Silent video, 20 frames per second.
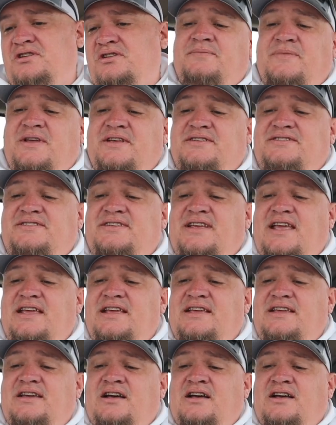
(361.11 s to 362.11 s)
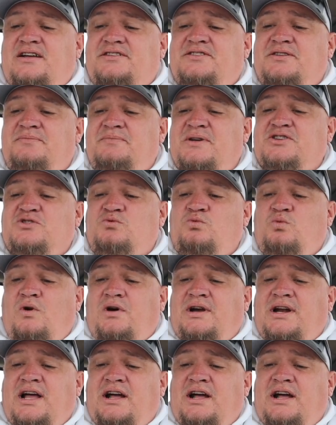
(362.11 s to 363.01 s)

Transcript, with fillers: They say uh, to mix one